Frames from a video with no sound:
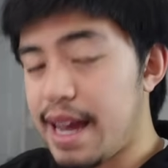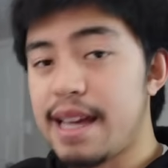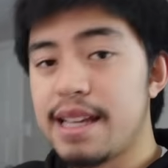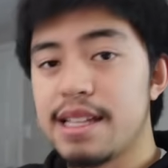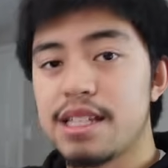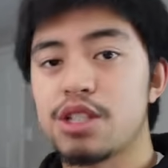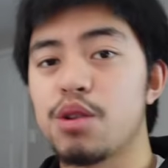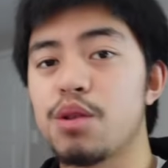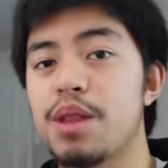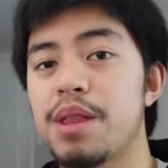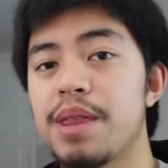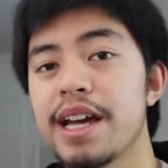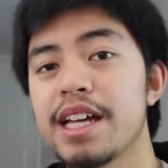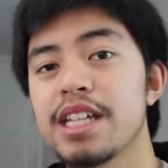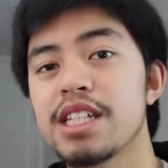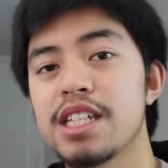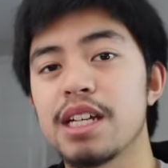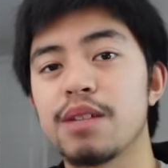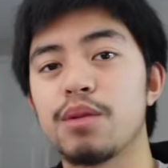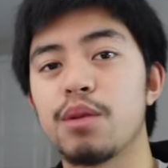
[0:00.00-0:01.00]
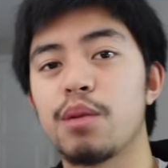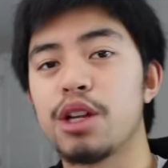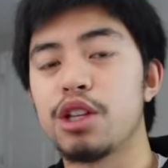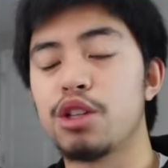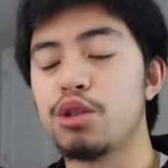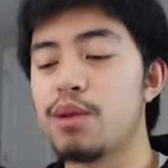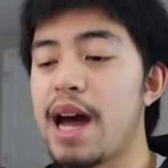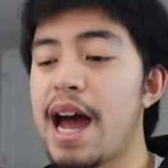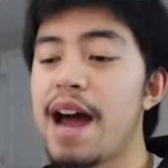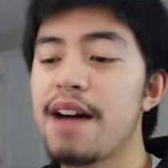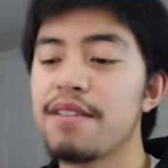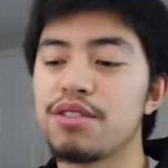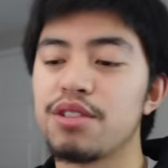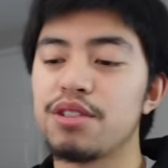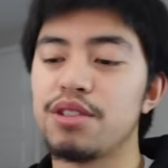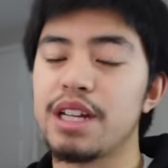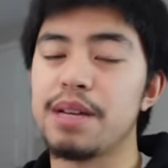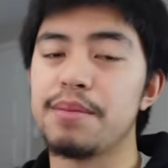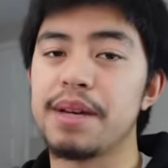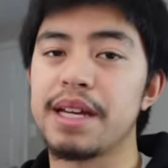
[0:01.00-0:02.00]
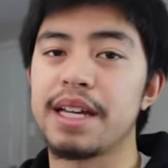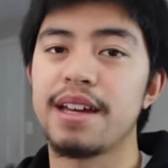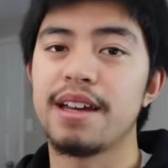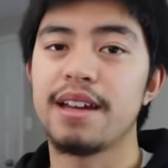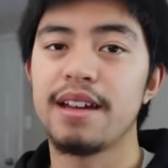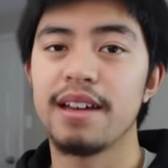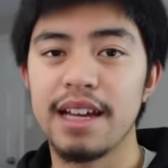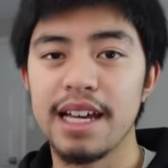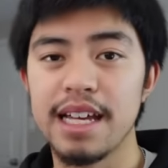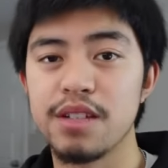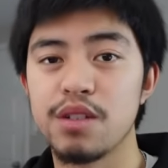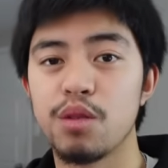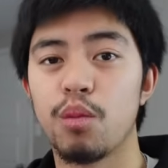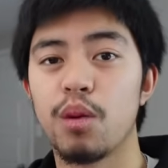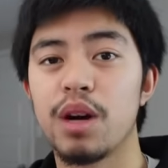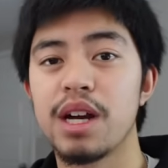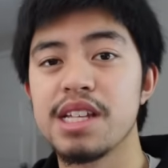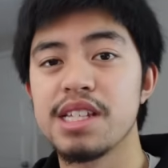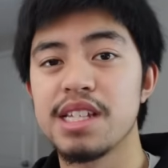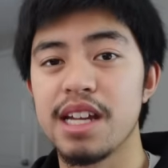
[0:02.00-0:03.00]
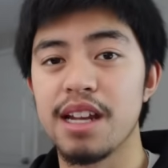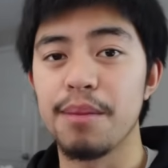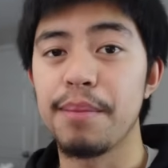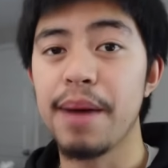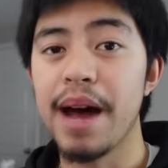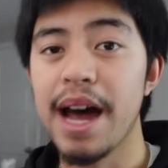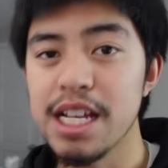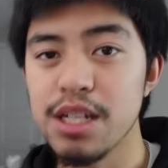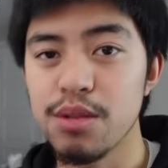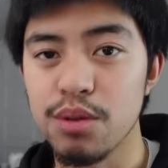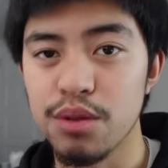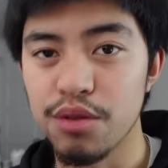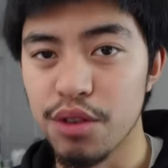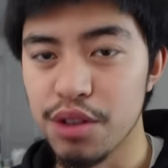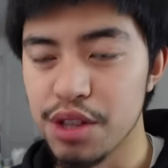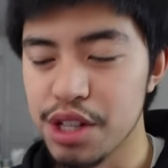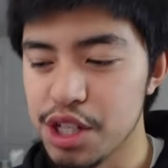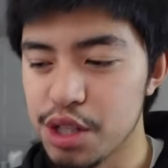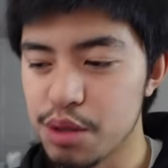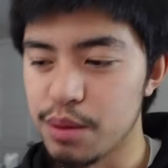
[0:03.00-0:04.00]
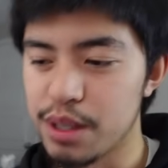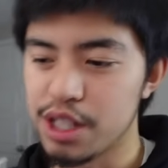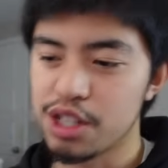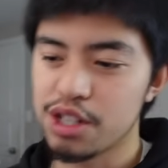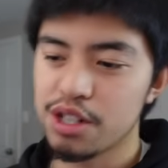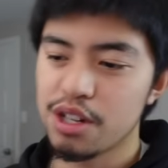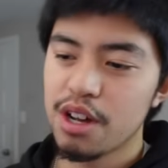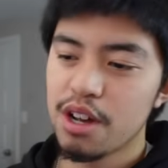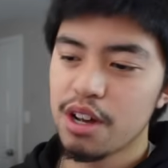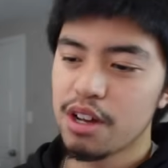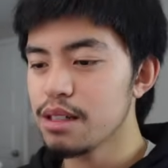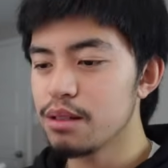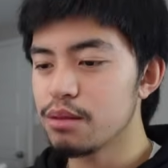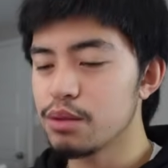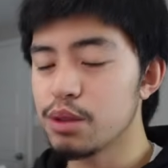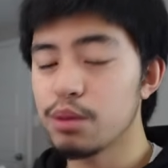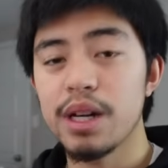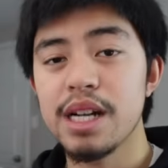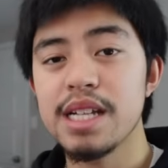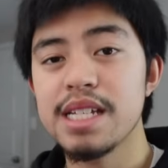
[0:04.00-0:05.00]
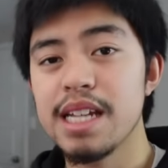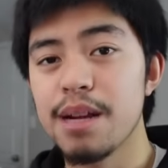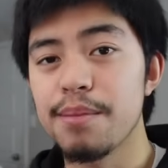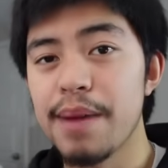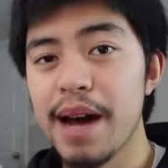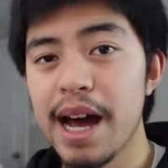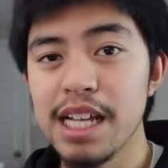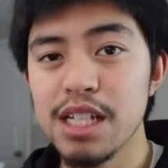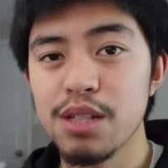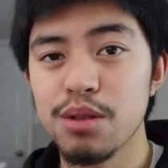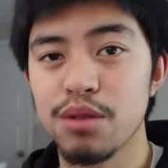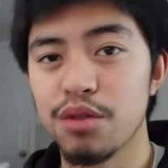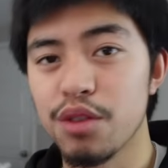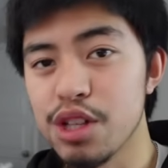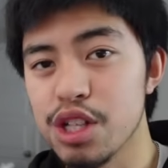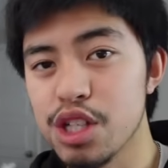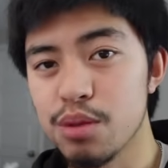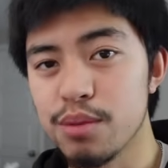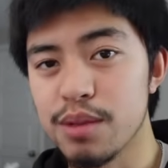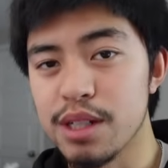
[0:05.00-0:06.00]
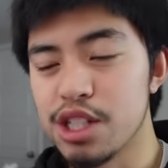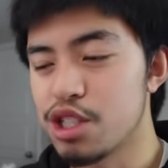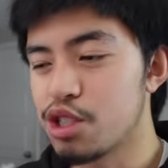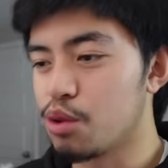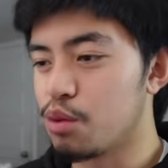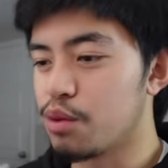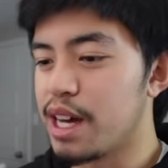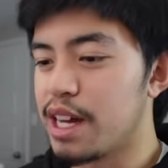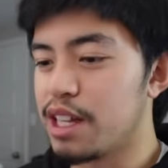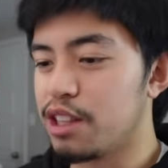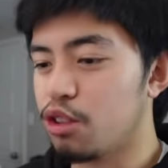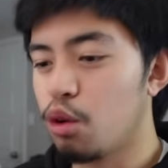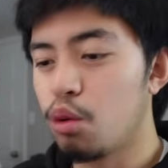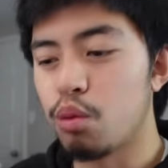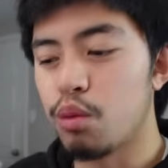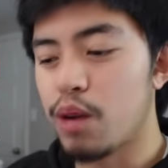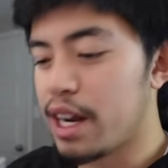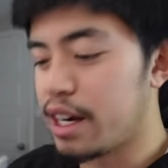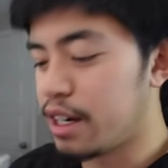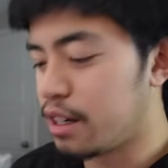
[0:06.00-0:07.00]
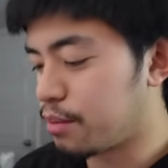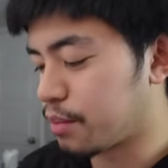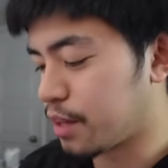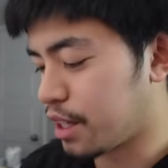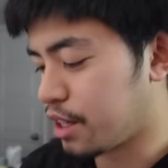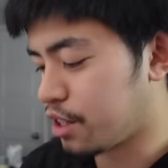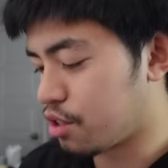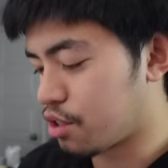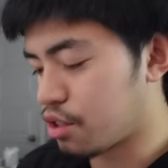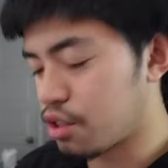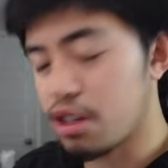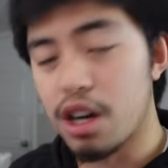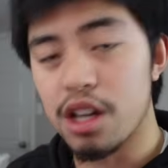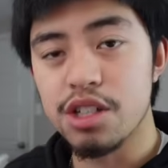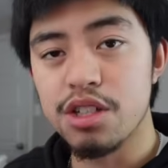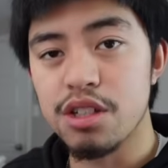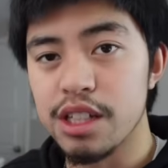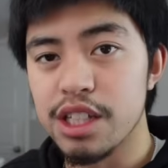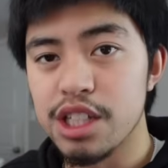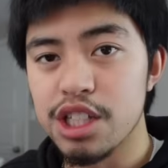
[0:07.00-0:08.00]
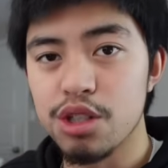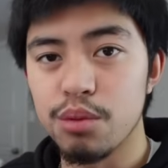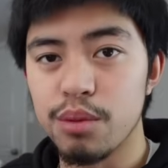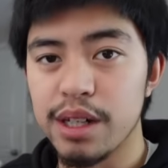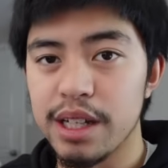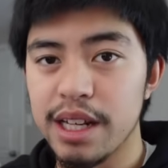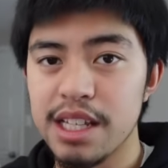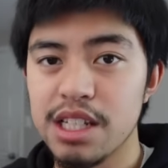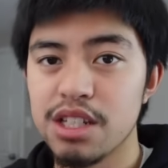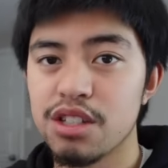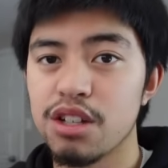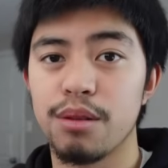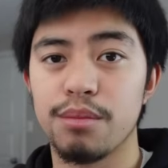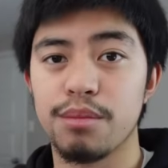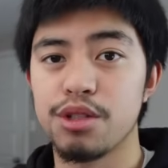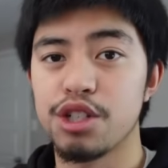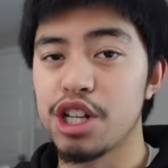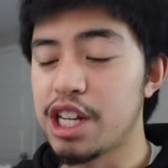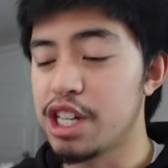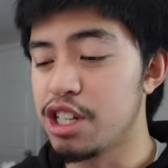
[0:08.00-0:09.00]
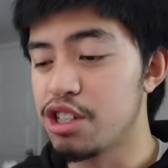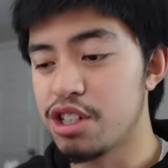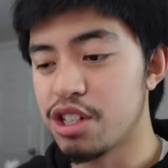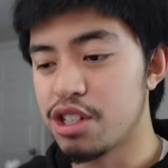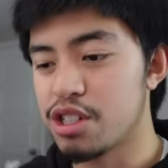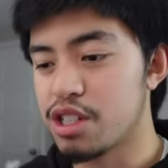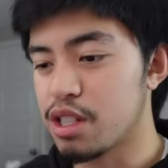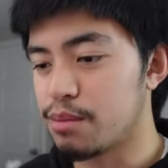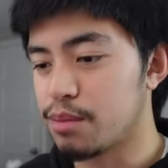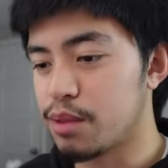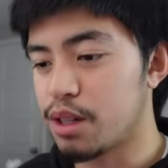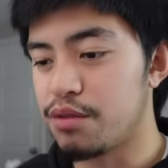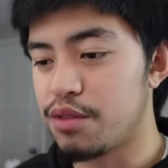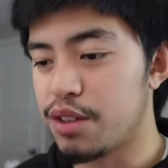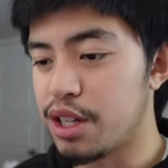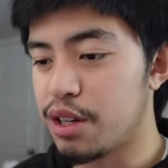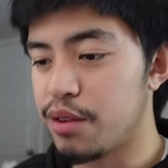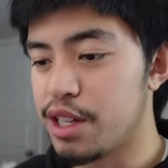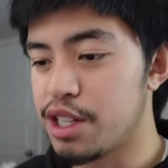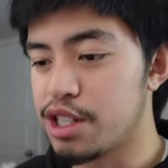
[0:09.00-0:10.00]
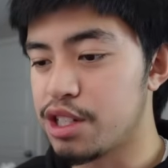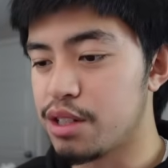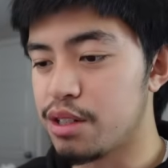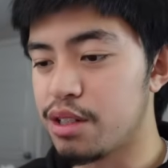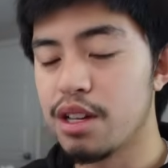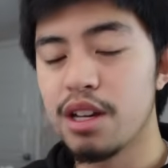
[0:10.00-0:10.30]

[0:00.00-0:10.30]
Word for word: So the next thing we want to do after naming is you want to set a password for this switch. We want to set a password for the switch so that no random can just console into it and start changing some configuration.